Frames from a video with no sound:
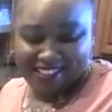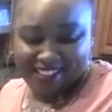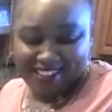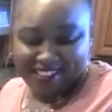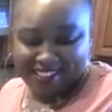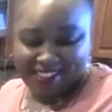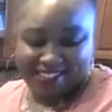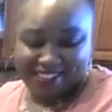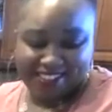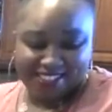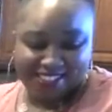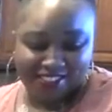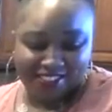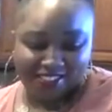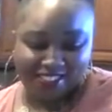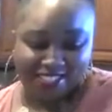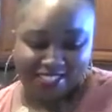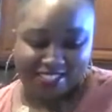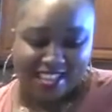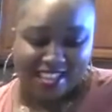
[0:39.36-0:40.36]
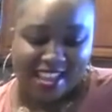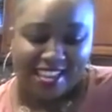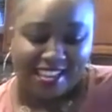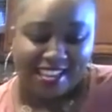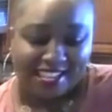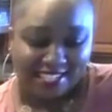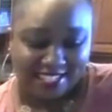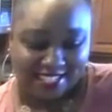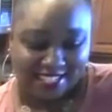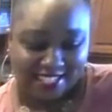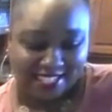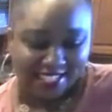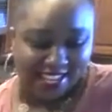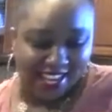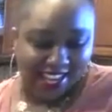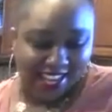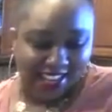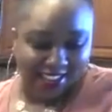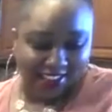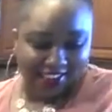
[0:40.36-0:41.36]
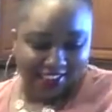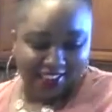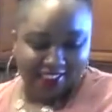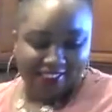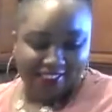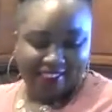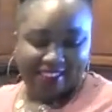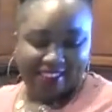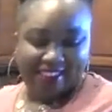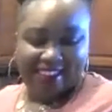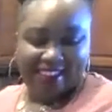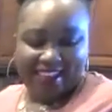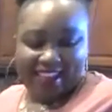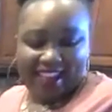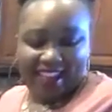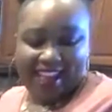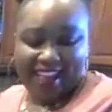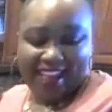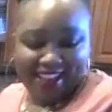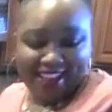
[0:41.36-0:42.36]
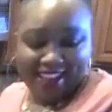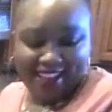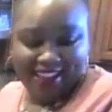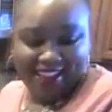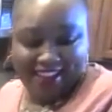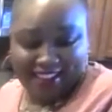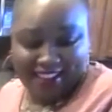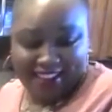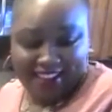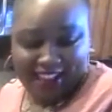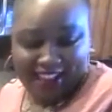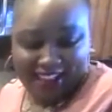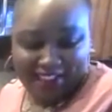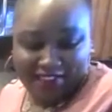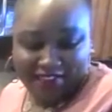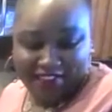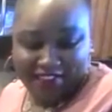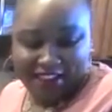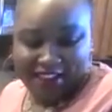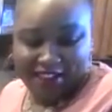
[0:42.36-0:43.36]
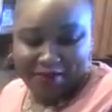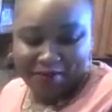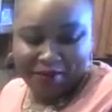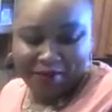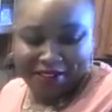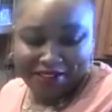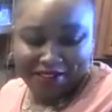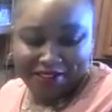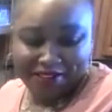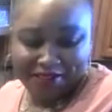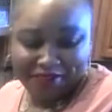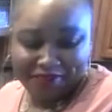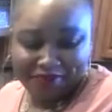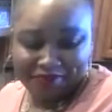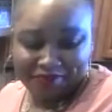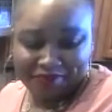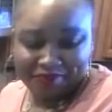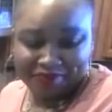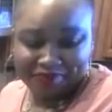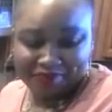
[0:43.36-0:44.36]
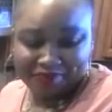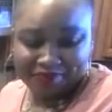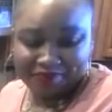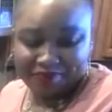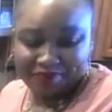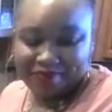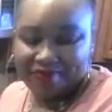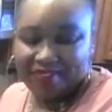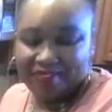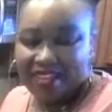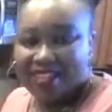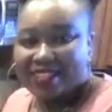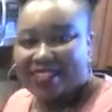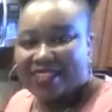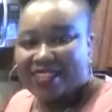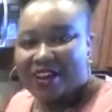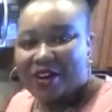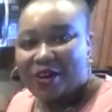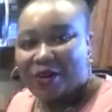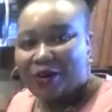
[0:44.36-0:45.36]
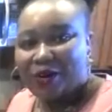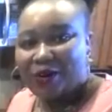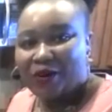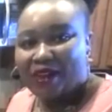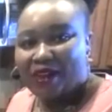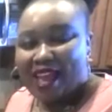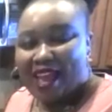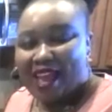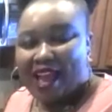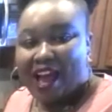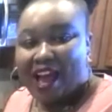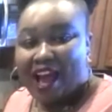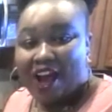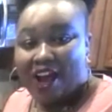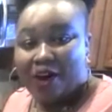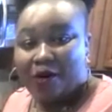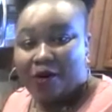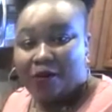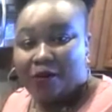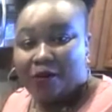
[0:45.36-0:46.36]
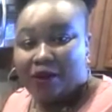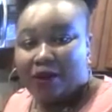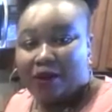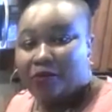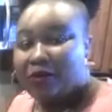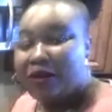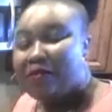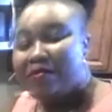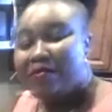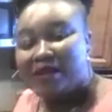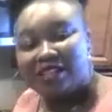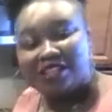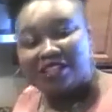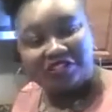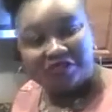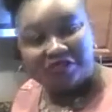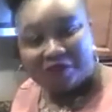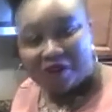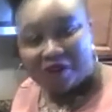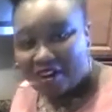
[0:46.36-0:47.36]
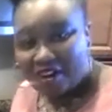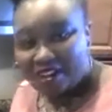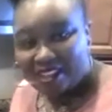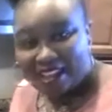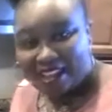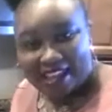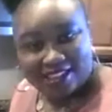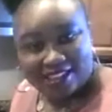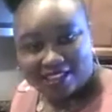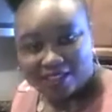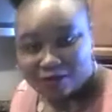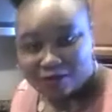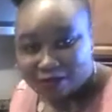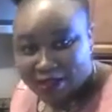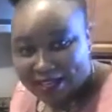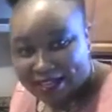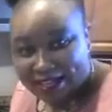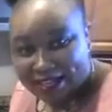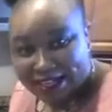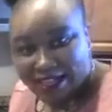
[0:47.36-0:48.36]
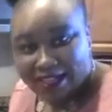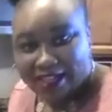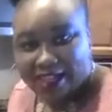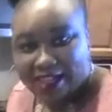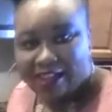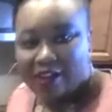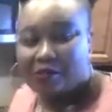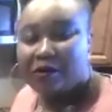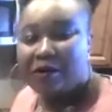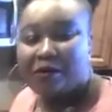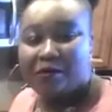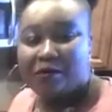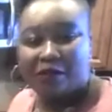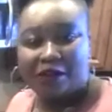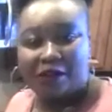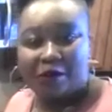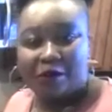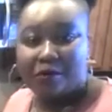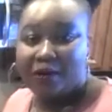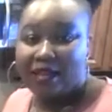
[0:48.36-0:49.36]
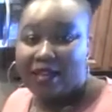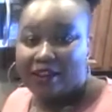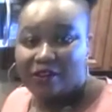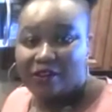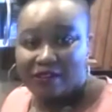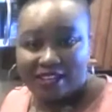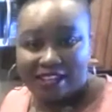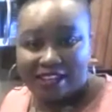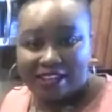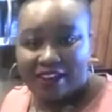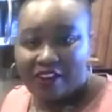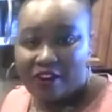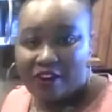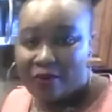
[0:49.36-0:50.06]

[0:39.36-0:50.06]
So excited to see you. Hey family. So we missed you all last week. We plan on getting on.